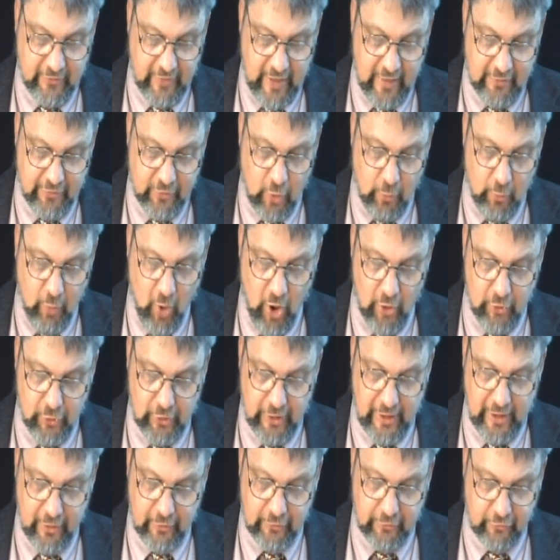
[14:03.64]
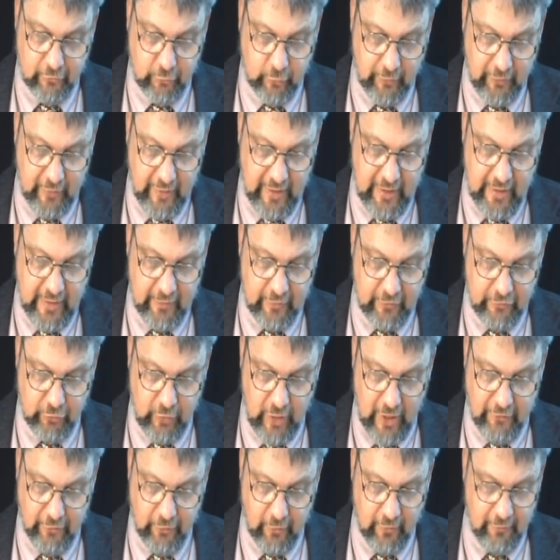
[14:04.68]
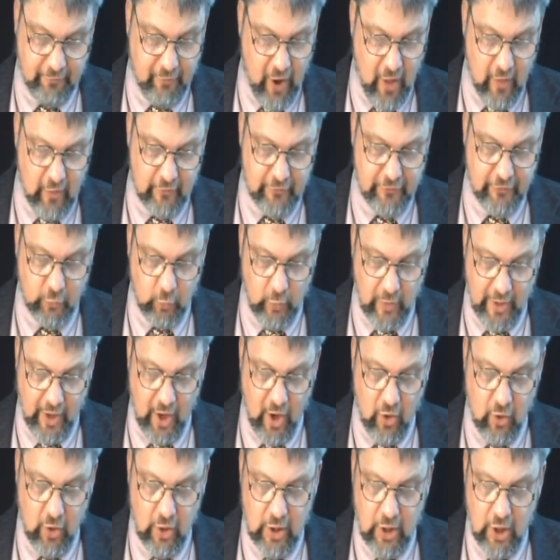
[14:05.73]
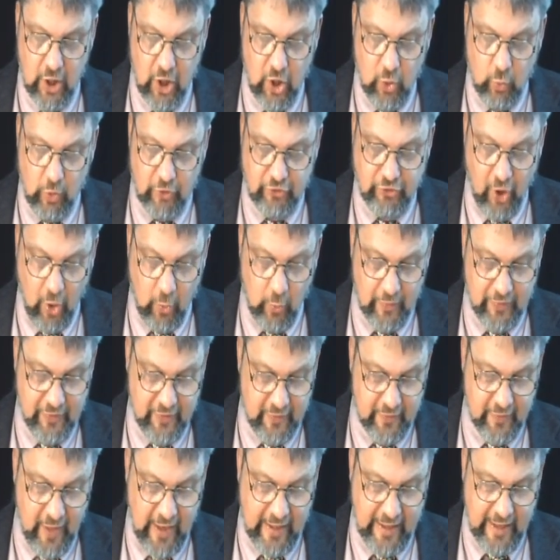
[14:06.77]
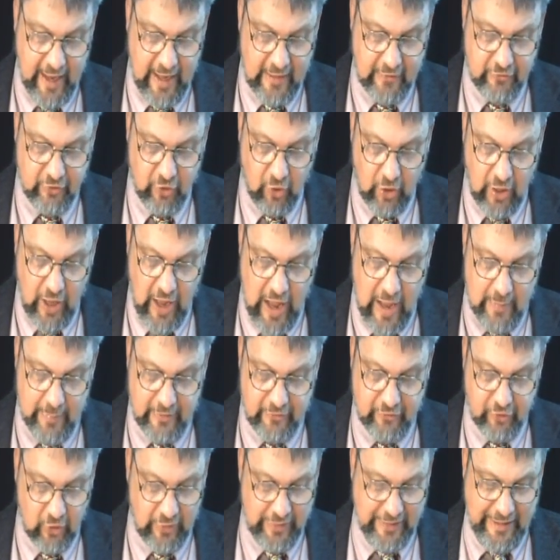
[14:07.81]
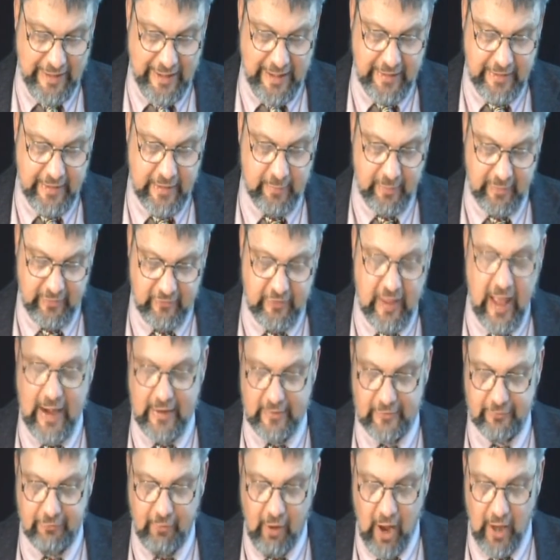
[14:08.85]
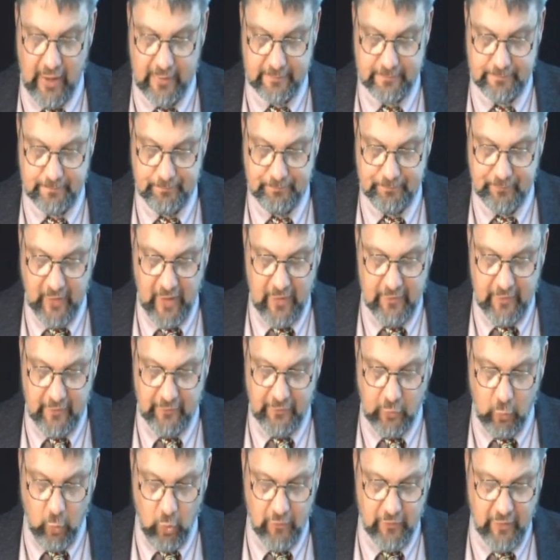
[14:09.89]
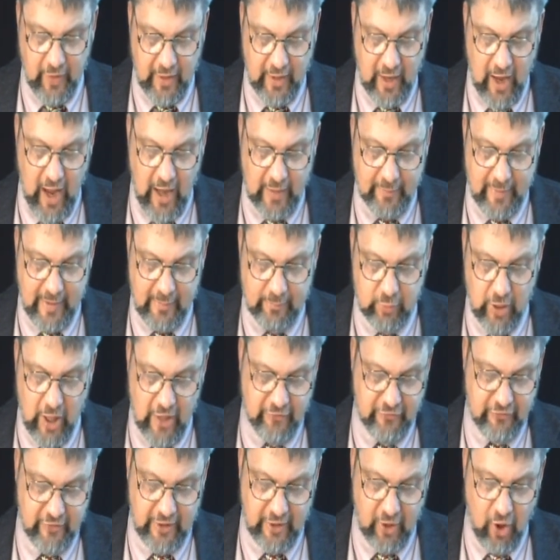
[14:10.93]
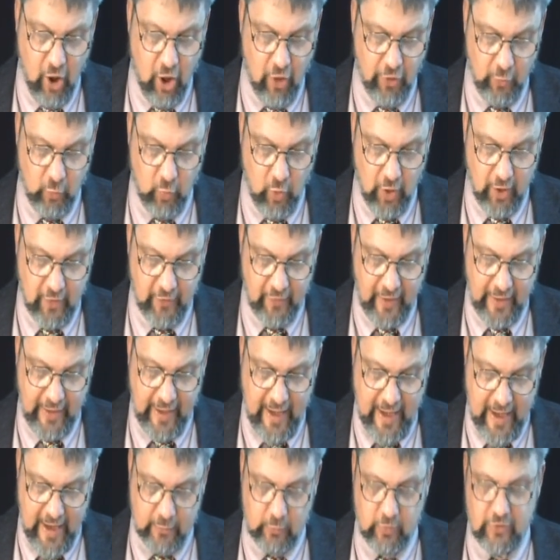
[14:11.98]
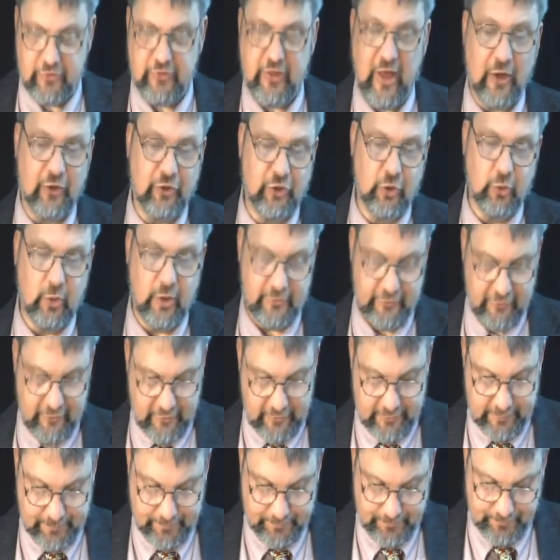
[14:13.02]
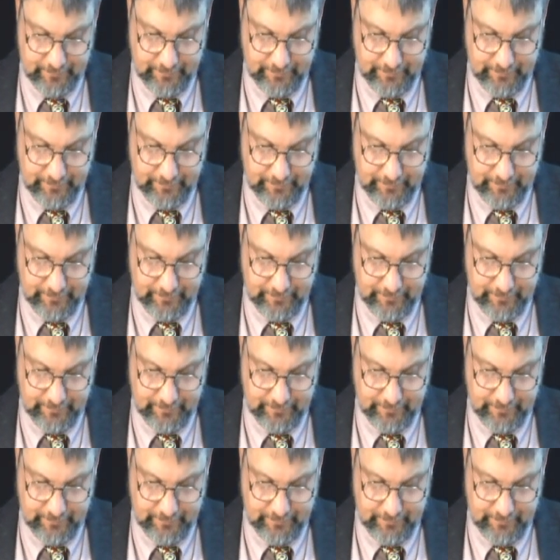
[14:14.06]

because he hath no part or inheritance with thee, and the stranger, and the fatherless, and the widow, which are within thy gates, shall come and shall eat and be satisfied, that the Lord thy God may bless thee in all the work of thine hand which thou doest.